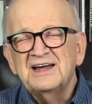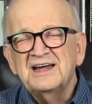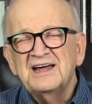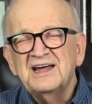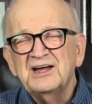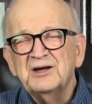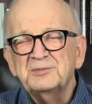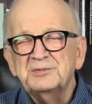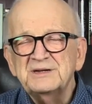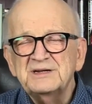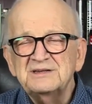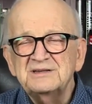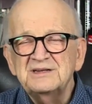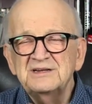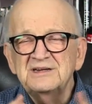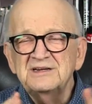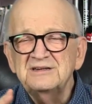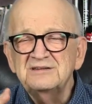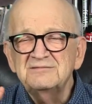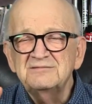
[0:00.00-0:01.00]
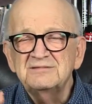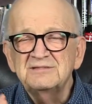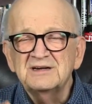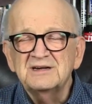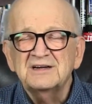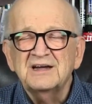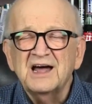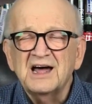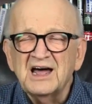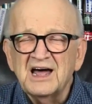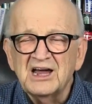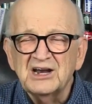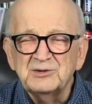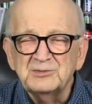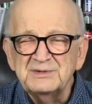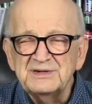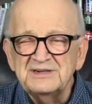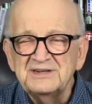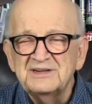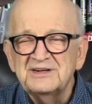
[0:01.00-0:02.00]
helping the
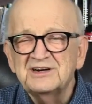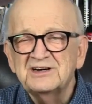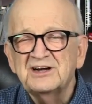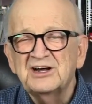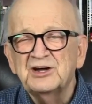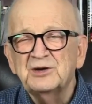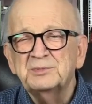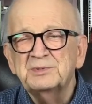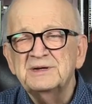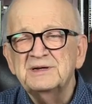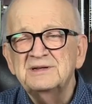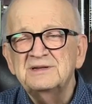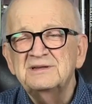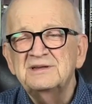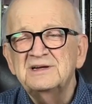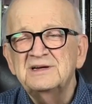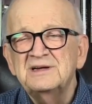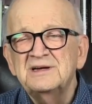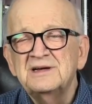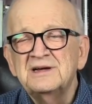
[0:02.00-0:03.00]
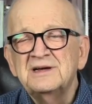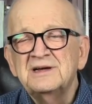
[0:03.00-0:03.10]
economy, they're helping the,